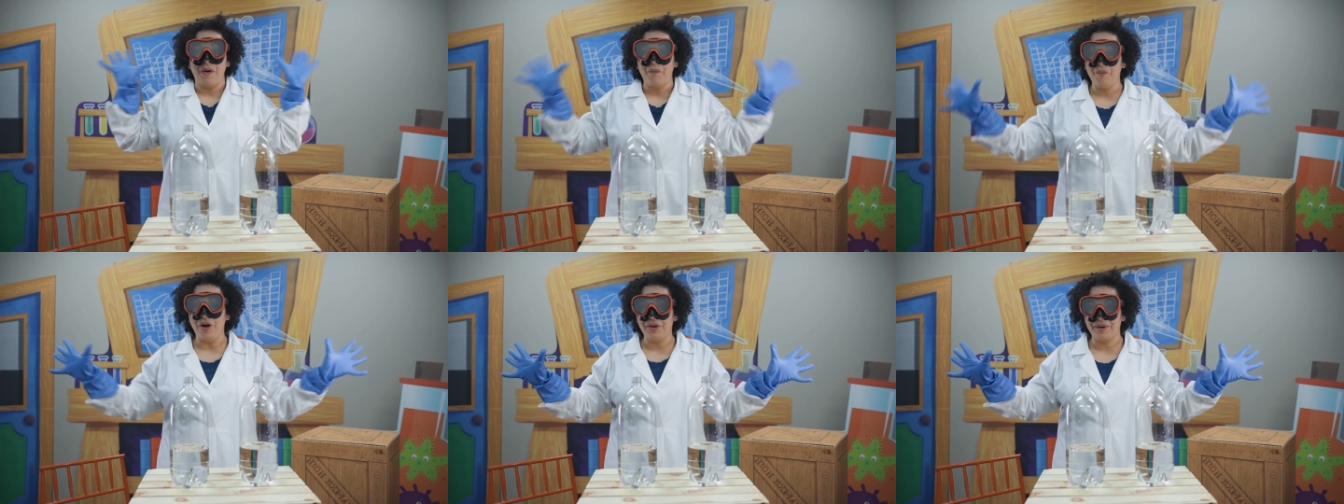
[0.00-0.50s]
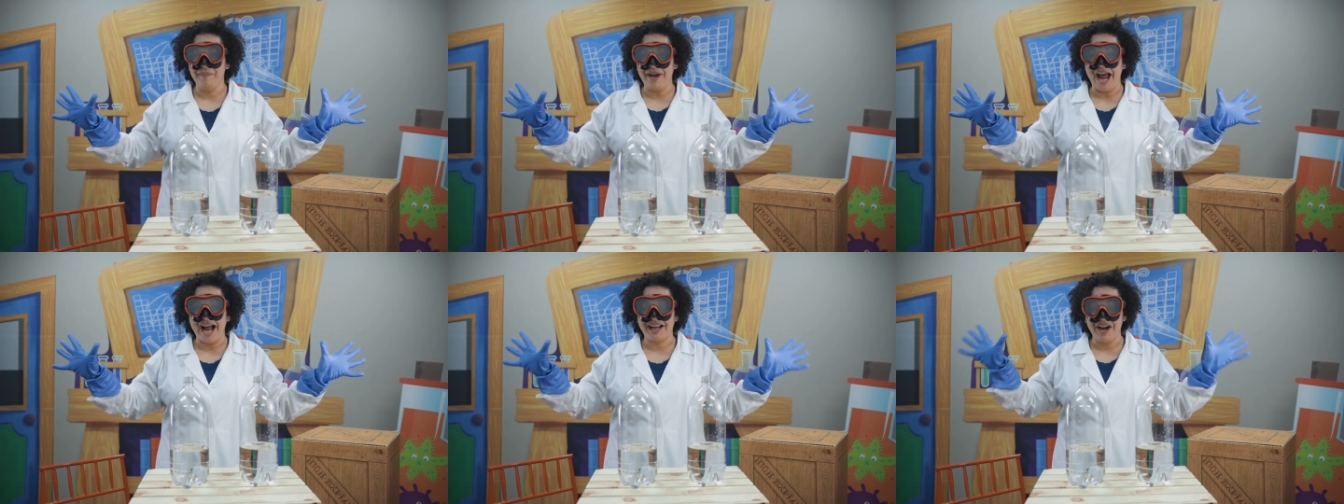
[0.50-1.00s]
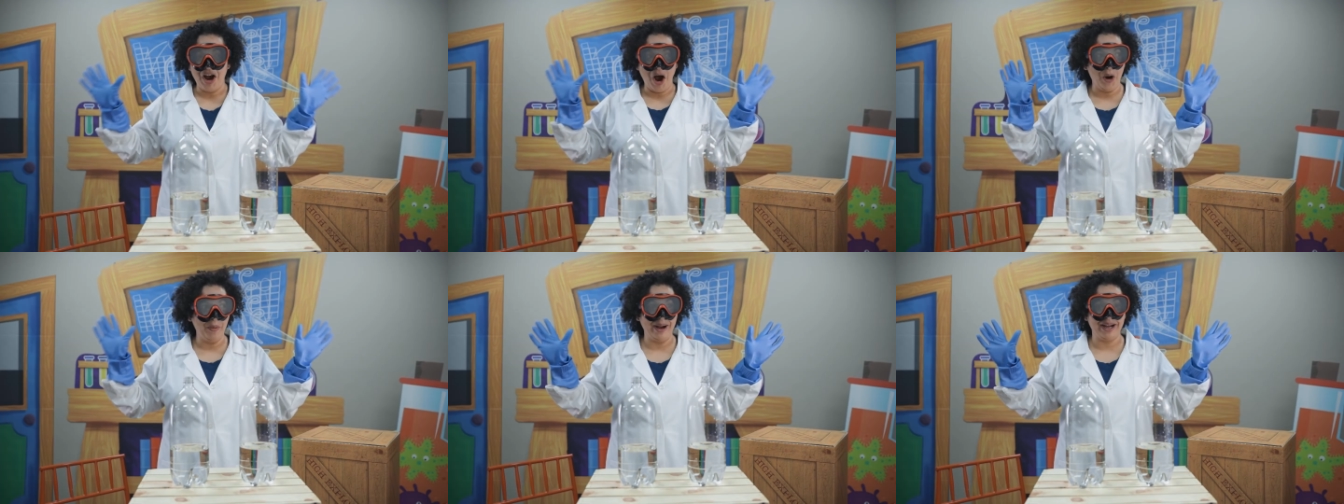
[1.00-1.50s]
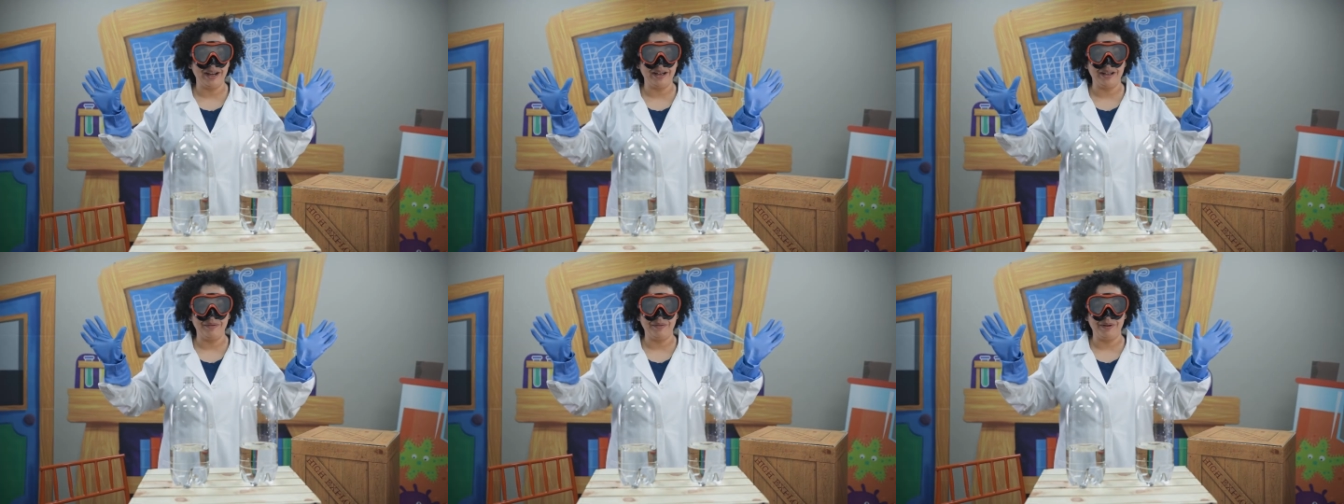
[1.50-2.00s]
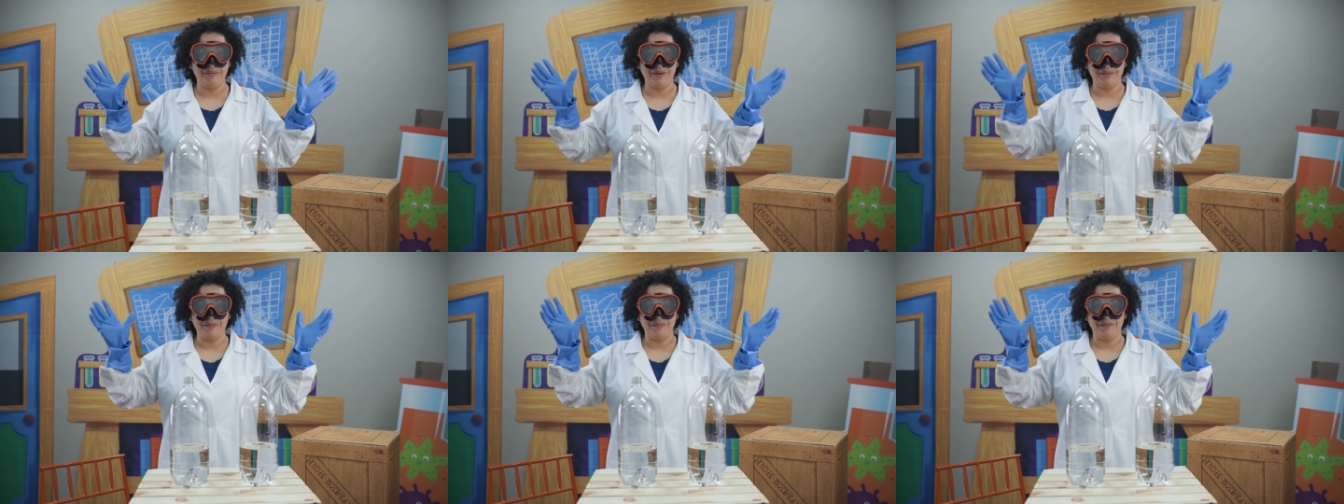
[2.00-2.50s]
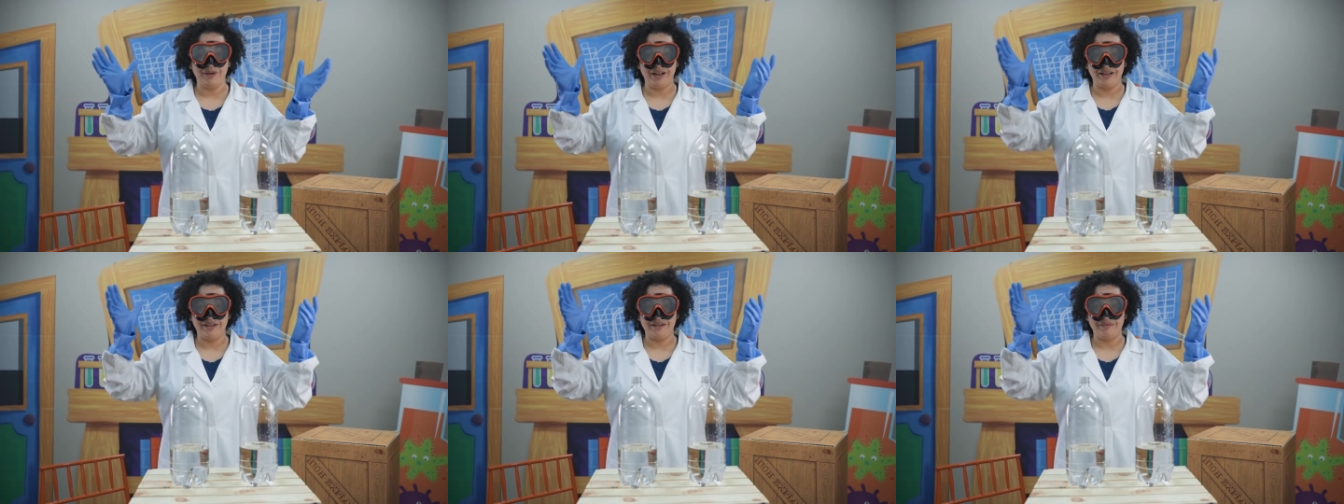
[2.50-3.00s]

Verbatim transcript: Welcome back. Oh my goodness. What?